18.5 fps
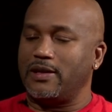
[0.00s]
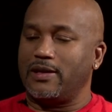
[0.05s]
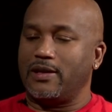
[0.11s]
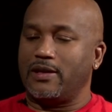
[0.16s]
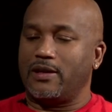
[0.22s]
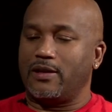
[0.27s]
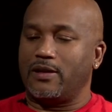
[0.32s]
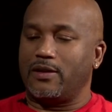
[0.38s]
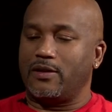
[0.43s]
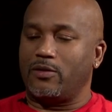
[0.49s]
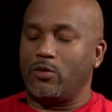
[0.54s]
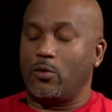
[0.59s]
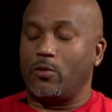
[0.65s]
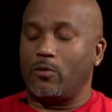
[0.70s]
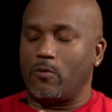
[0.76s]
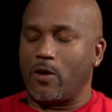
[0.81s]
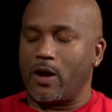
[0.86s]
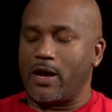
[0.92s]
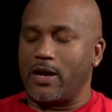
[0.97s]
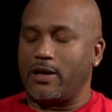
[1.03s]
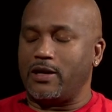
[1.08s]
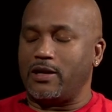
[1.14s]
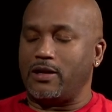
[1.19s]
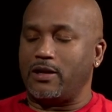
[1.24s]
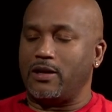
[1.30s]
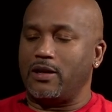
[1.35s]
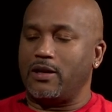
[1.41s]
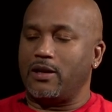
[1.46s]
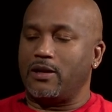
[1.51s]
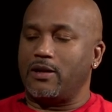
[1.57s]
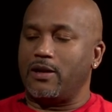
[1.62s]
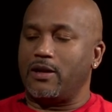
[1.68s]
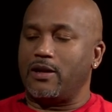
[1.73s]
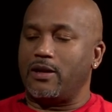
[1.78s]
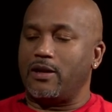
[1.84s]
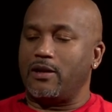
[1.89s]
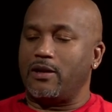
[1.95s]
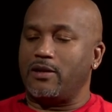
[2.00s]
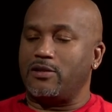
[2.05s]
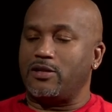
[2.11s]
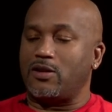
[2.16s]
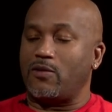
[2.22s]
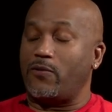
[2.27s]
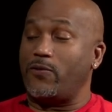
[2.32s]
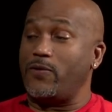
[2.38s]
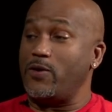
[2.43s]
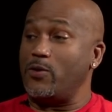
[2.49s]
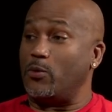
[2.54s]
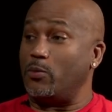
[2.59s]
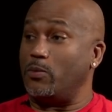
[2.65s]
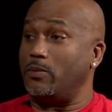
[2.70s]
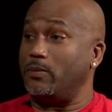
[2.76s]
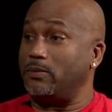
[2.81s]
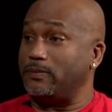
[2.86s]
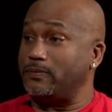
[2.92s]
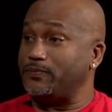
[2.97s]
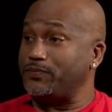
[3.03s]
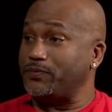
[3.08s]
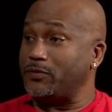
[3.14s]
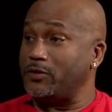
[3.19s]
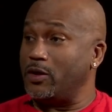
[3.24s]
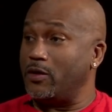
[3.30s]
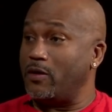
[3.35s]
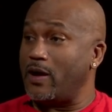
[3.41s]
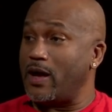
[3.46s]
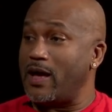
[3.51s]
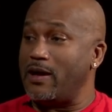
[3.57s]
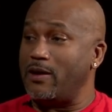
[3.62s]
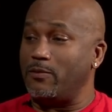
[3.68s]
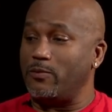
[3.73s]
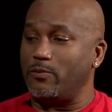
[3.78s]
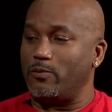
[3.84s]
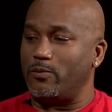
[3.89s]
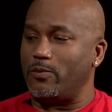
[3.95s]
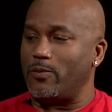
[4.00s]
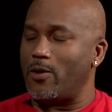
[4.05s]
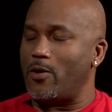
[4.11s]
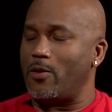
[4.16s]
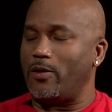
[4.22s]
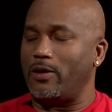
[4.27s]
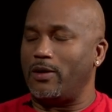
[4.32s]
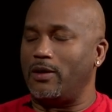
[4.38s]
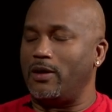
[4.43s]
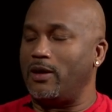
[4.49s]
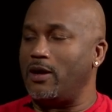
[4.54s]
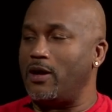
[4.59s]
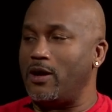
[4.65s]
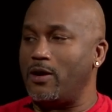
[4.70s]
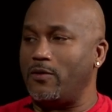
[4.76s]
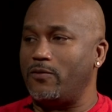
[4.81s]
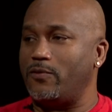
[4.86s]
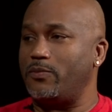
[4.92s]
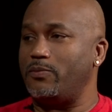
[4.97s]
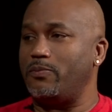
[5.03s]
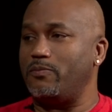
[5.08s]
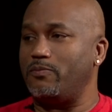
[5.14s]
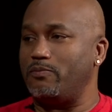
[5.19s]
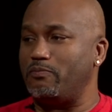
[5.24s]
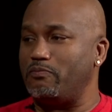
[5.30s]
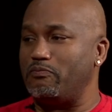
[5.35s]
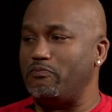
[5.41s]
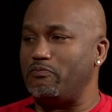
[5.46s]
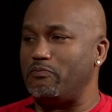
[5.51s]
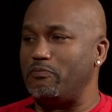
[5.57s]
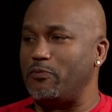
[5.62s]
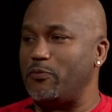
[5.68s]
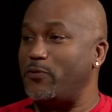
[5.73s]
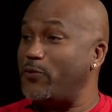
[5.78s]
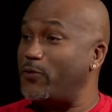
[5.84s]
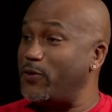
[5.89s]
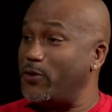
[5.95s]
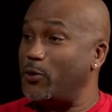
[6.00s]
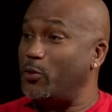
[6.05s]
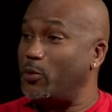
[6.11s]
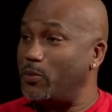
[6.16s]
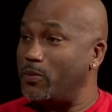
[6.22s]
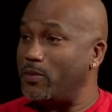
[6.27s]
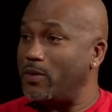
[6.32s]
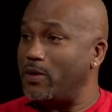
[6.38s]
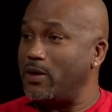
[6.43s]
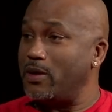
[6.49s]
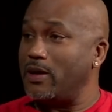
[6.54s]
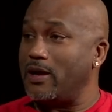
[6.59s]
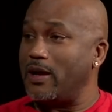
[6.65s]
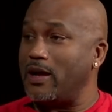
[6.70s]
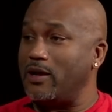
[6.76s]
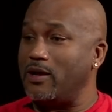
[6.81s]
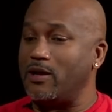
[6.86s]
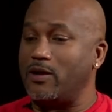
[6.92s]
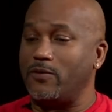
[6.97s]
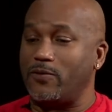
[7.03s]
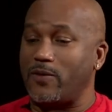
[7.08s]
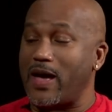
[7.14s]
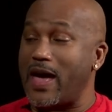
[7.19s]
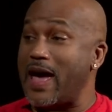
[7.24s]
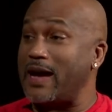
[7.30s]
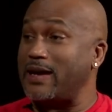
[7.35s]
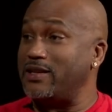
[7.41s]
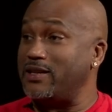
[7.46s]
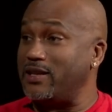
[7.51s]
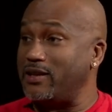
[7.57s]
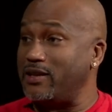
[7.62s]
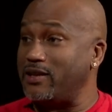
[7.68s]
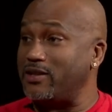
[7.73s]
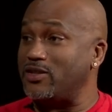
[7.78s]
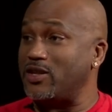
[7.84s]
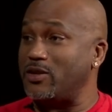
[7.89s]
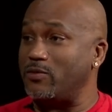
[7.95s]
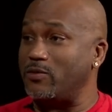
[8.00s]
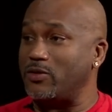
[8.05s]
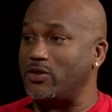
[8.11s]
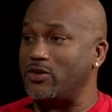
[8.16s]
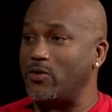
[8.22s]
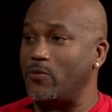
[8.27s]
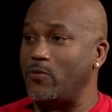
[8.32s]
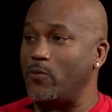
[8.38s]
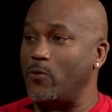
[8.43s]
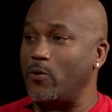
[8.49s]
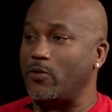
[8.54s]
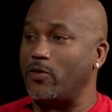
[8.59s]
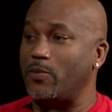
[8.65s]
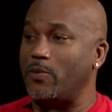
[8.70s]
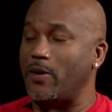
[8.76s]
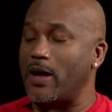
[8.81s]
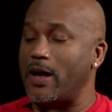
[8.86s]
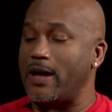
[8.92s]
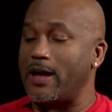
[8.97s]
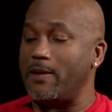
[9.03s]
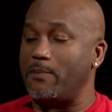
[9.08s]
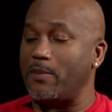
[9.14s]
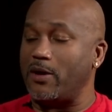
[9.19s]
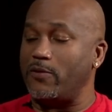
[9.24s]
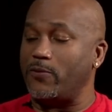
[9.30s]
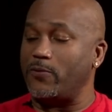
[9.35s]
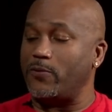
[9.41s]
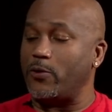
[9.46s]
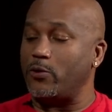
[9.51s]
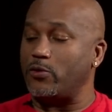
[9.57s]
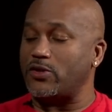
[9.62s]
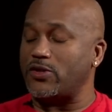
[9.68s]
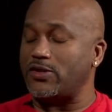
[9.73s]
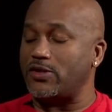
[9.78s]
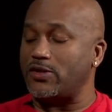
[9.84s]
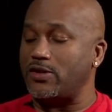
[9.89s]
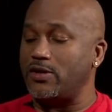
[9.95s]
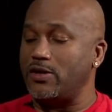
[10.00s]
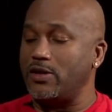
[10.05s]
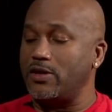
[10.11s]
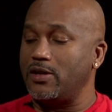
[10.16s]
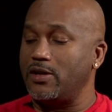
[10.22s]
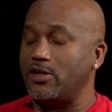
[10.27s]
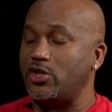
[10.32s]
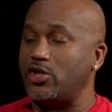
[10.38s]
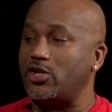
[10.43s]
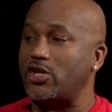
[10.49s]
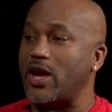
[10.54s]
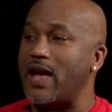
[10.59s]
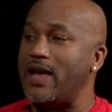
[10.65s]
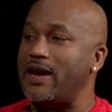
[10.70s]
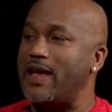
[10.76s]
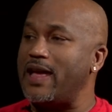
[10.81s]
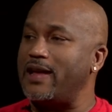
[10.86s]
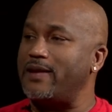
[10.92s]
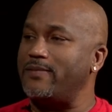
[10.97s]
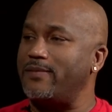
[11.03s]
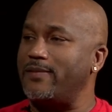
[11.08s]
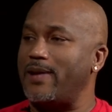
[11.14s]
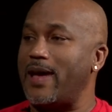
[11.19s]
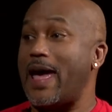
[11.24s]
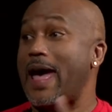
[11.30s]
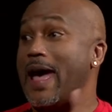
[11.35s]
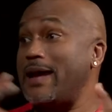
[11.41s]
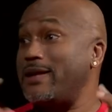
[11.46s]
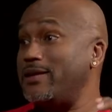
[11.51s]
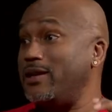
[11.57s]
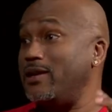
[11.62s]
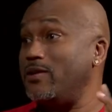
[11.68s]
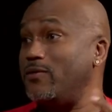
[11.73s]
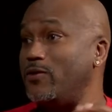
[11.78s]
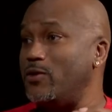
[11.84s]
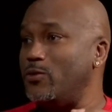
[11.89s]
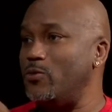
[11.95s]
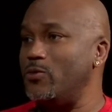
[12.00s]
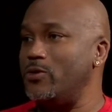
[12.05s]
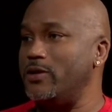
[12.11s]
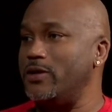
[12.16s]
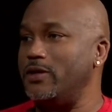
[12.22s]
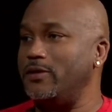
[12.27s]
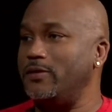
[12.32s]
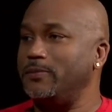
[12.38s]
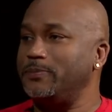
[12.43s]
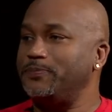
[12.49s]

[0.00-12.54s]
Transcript: mm-hmm. notoriety, into film. You know, I love film. I love acting, et cetera, and so forth. I had my first shot at acting, if you would,